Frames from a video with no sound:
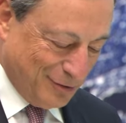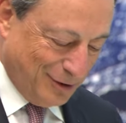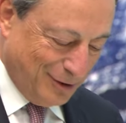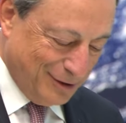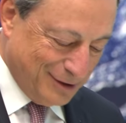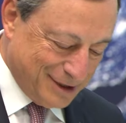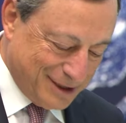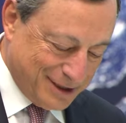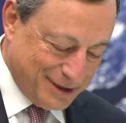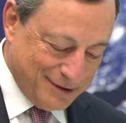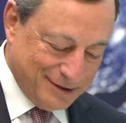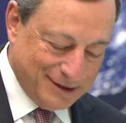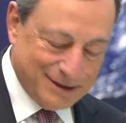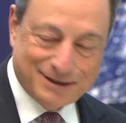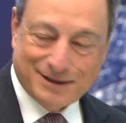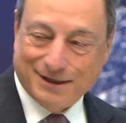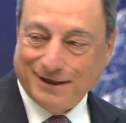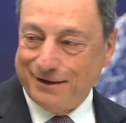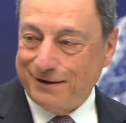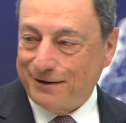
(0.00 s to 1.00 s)
to all the
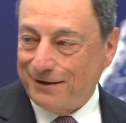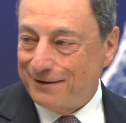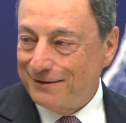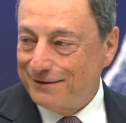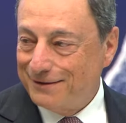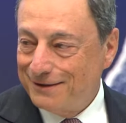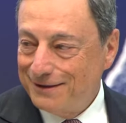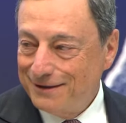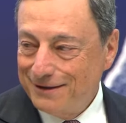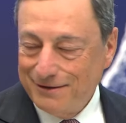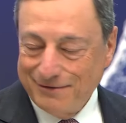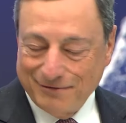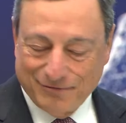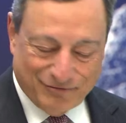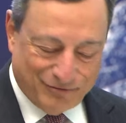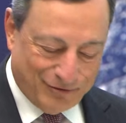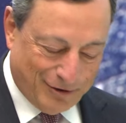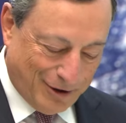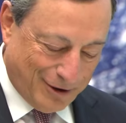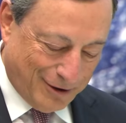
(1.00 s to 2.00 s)
students here
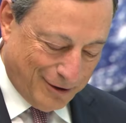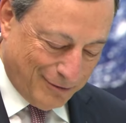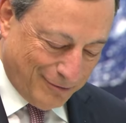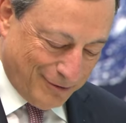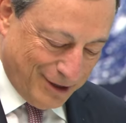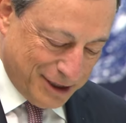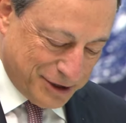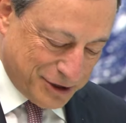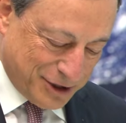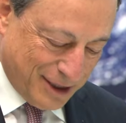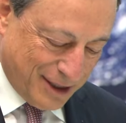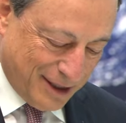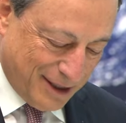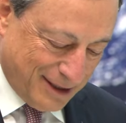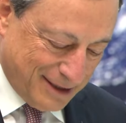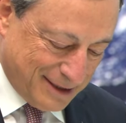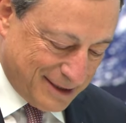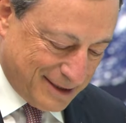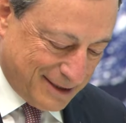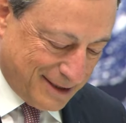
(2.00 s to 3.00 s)
for
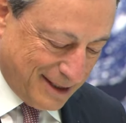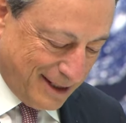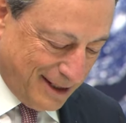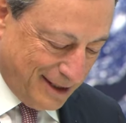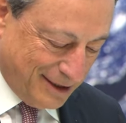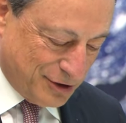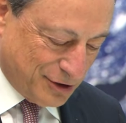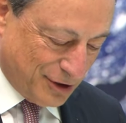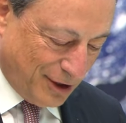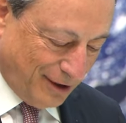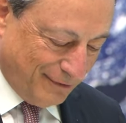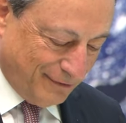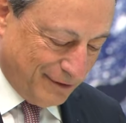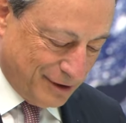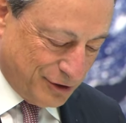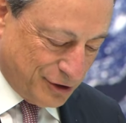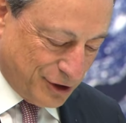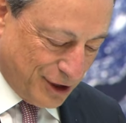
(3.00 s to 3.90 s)
reaching this stage of